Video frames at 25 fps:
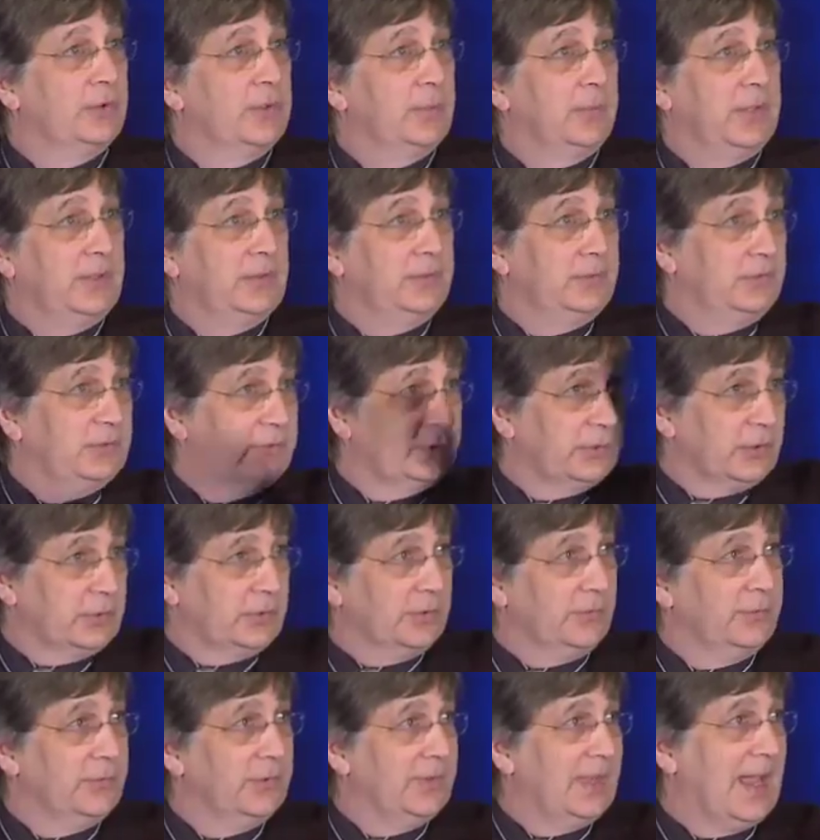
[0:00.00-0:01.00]
to be
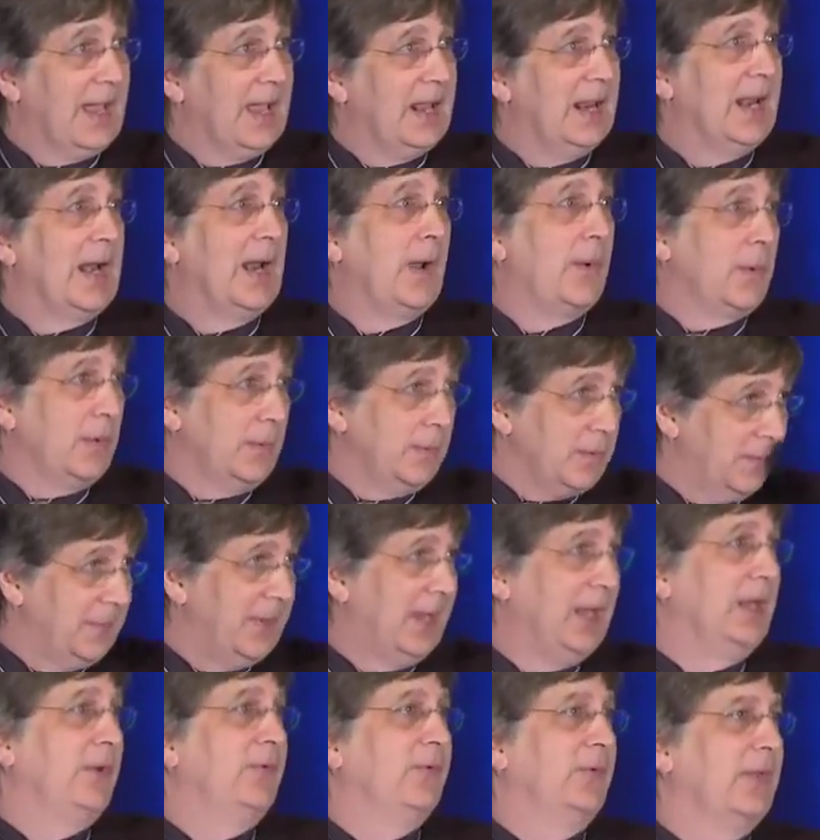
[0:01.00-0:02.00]
circled for that, and I want to be
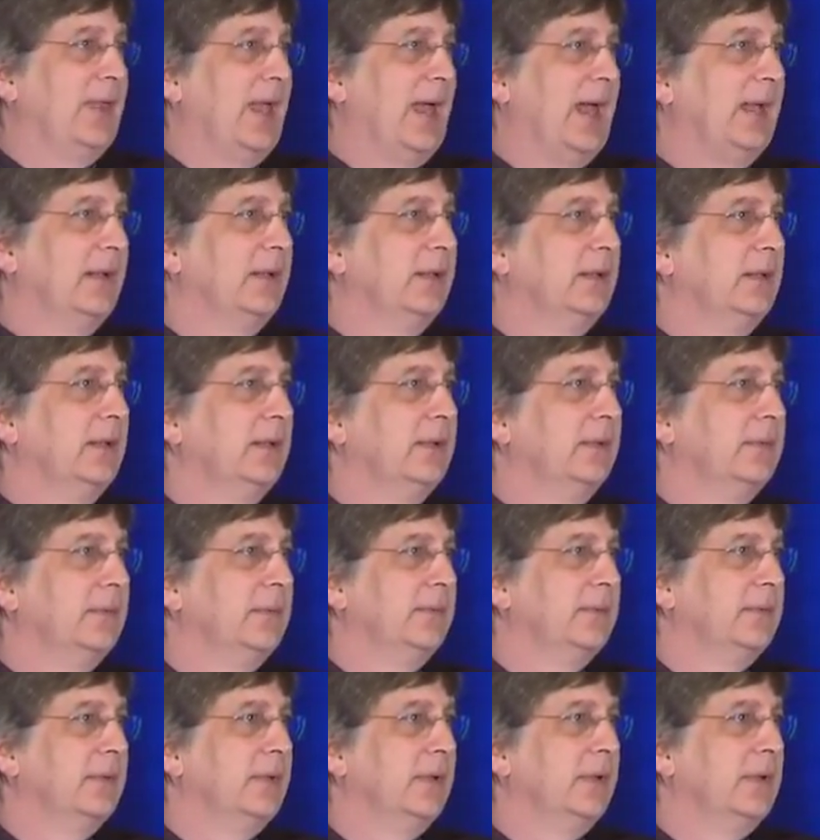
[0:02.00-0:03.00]
paid for that.
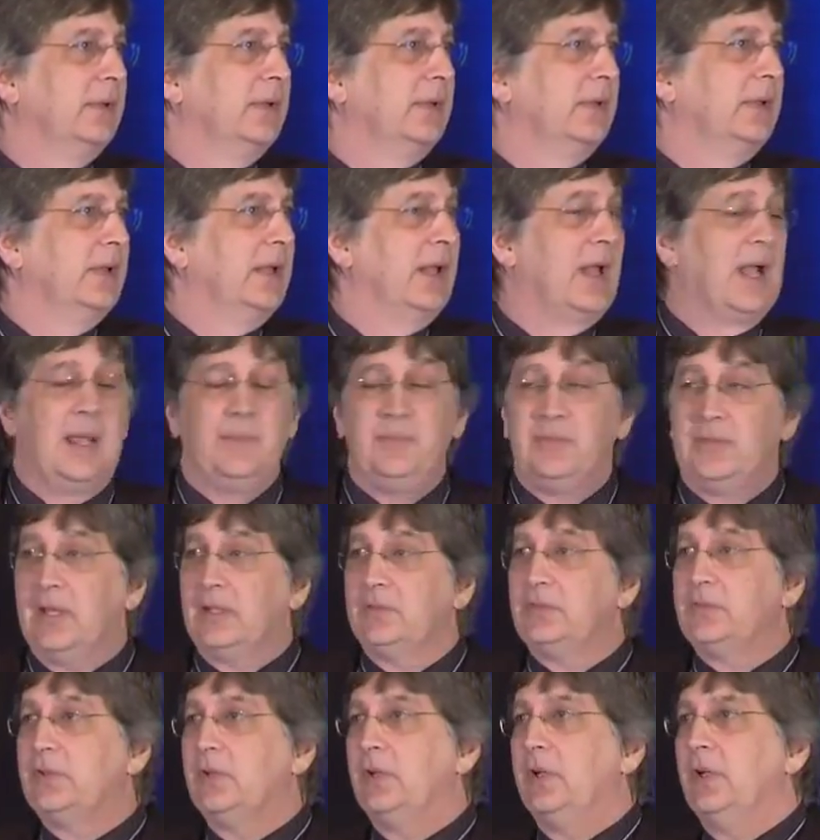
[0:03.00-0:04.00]
I'm
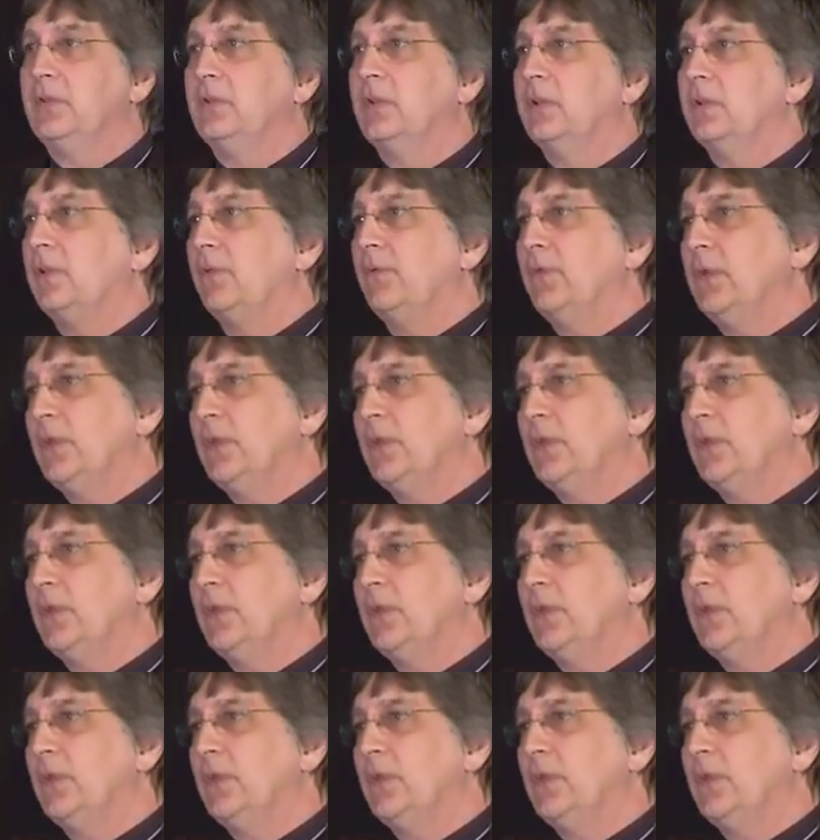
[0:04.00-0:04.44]
dead serious, because if you